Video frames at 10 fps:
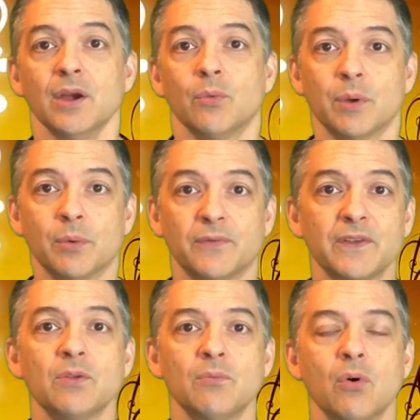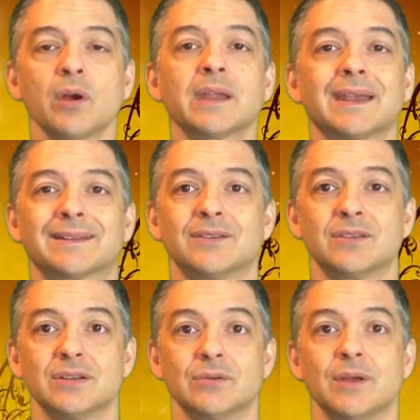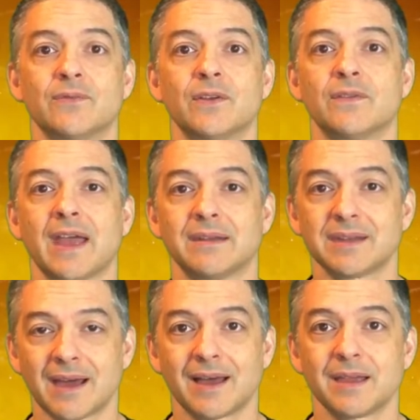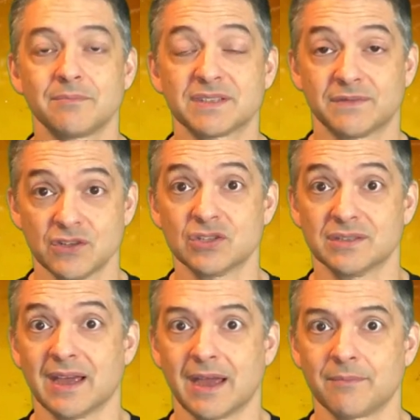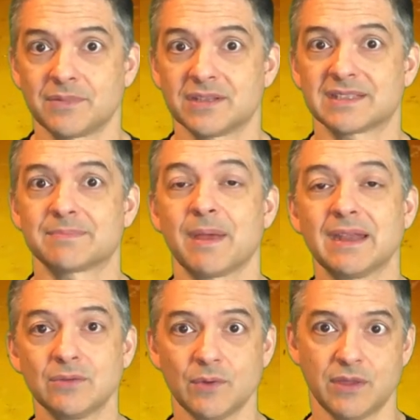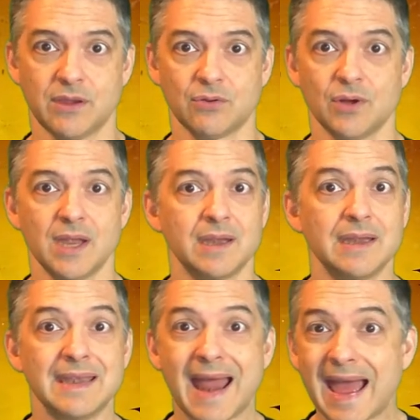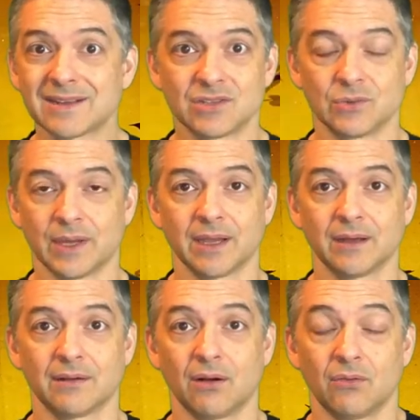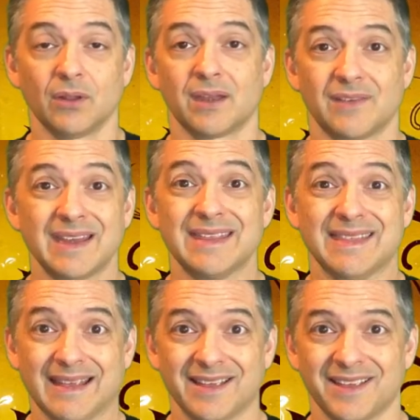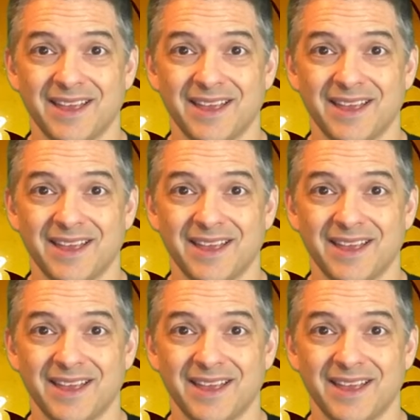We will feel more connected to you if we've had time, sufficient time, to spend with you not doing a whole lot of anything.